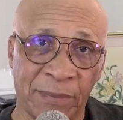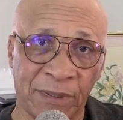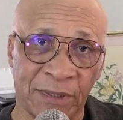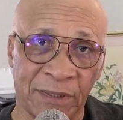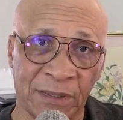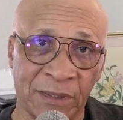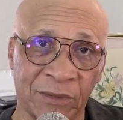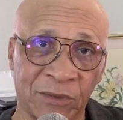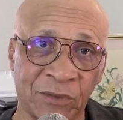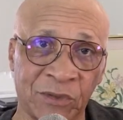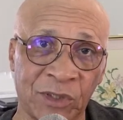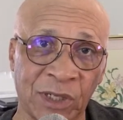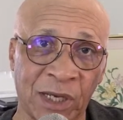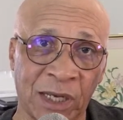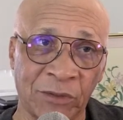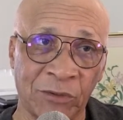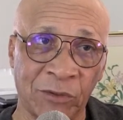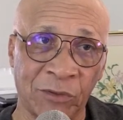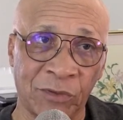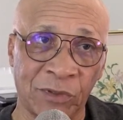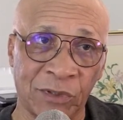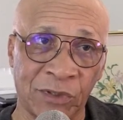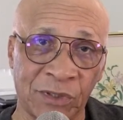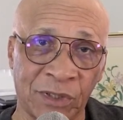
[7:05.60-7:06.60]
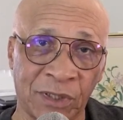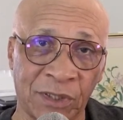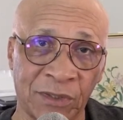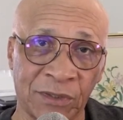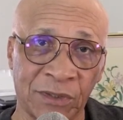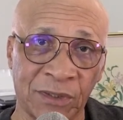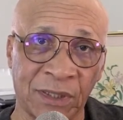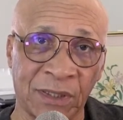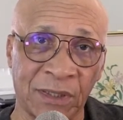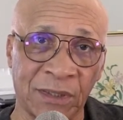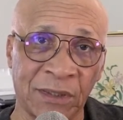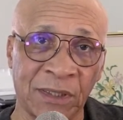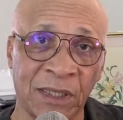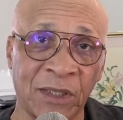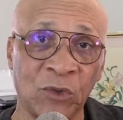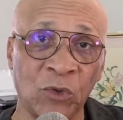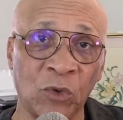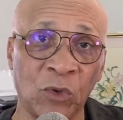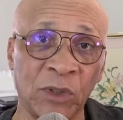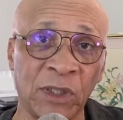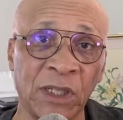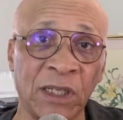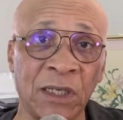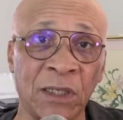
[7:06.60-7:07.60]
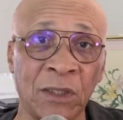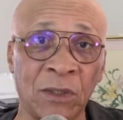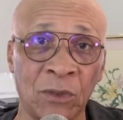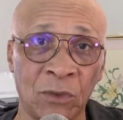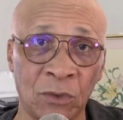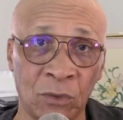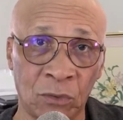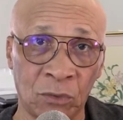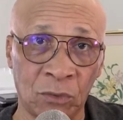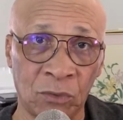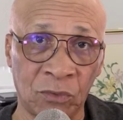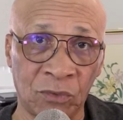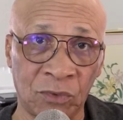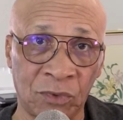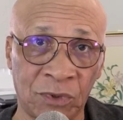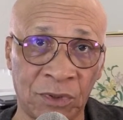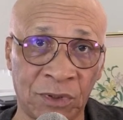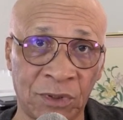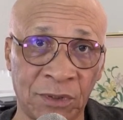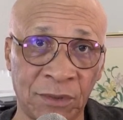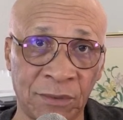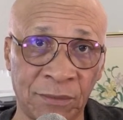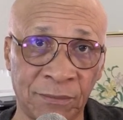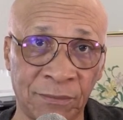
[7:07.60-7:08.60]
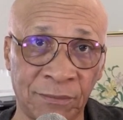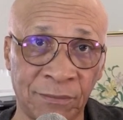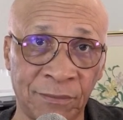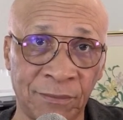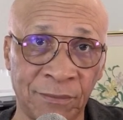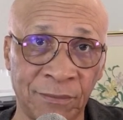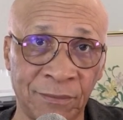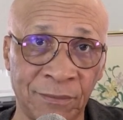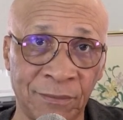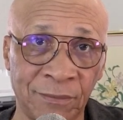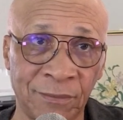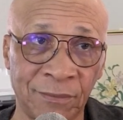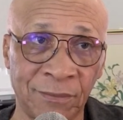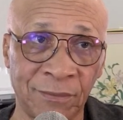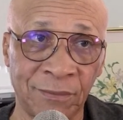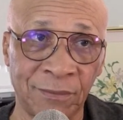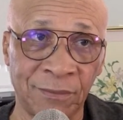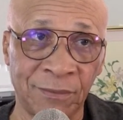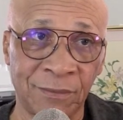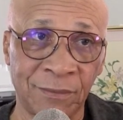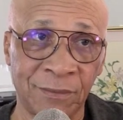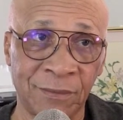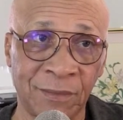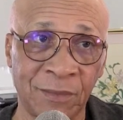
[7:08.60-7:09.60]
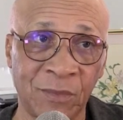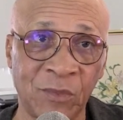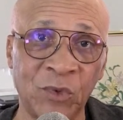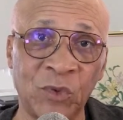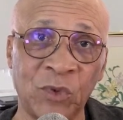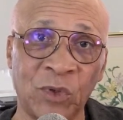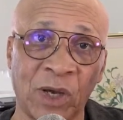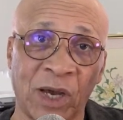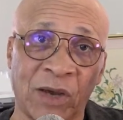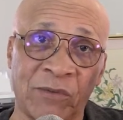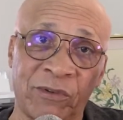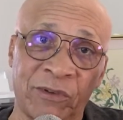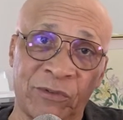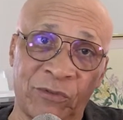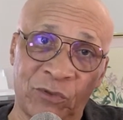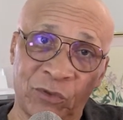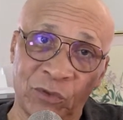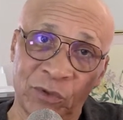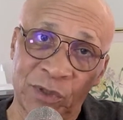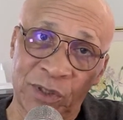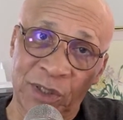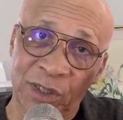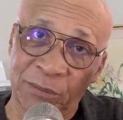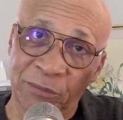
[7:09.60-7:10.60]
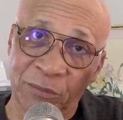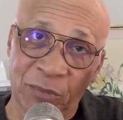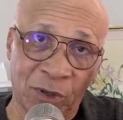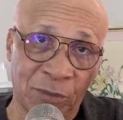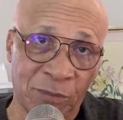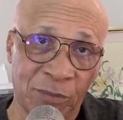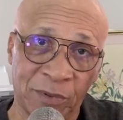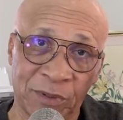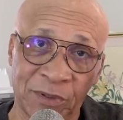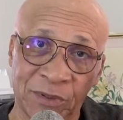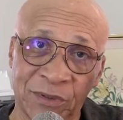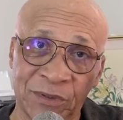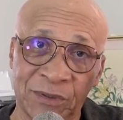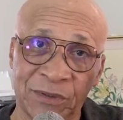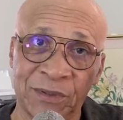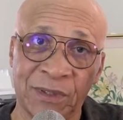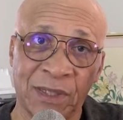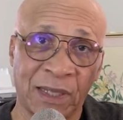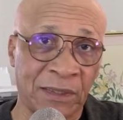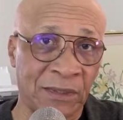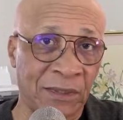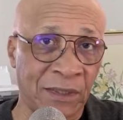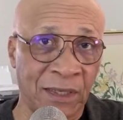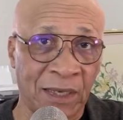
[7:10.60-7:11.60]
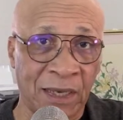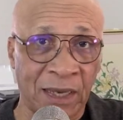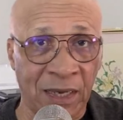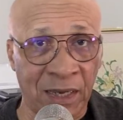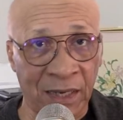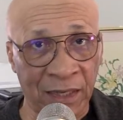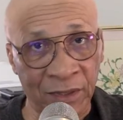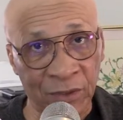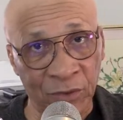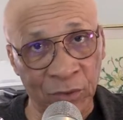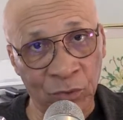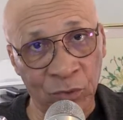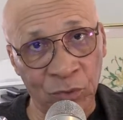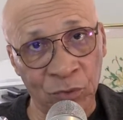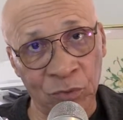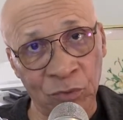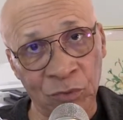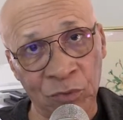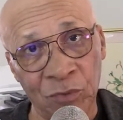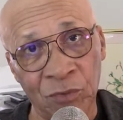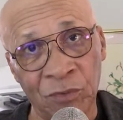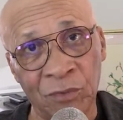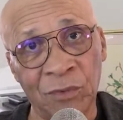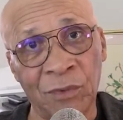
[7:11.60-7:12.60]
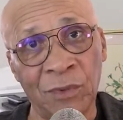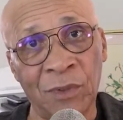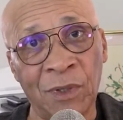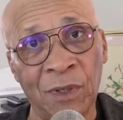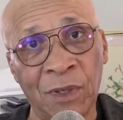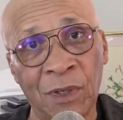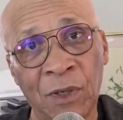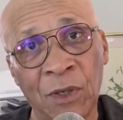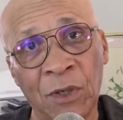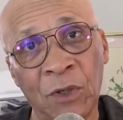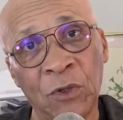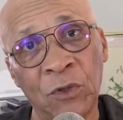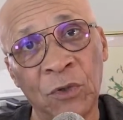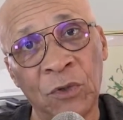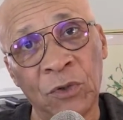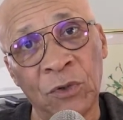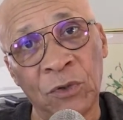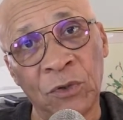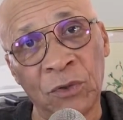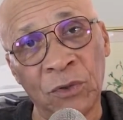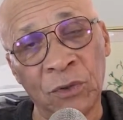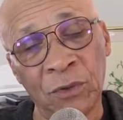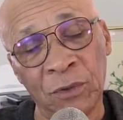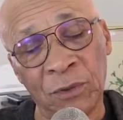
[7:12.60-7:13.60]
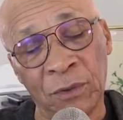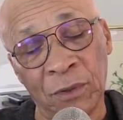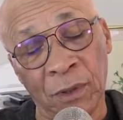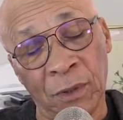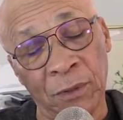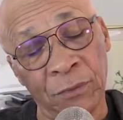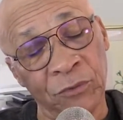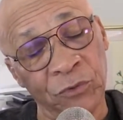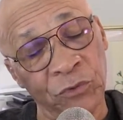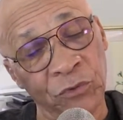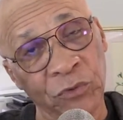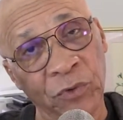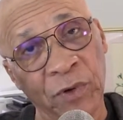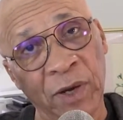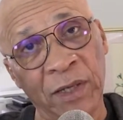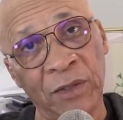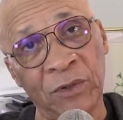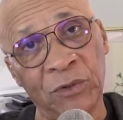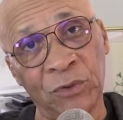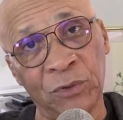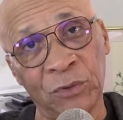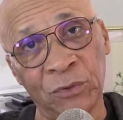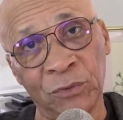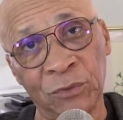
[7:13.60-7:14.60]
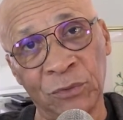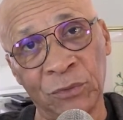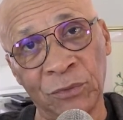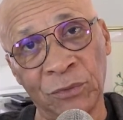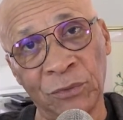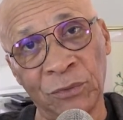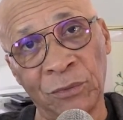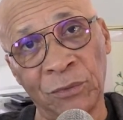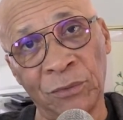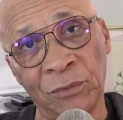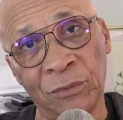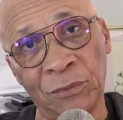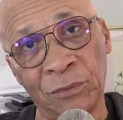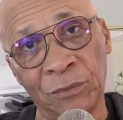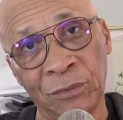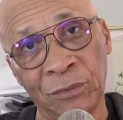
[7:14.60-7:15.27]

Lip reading: on January 6th. They know they'll lose. You have a few sick puppies, like the guy who, tried to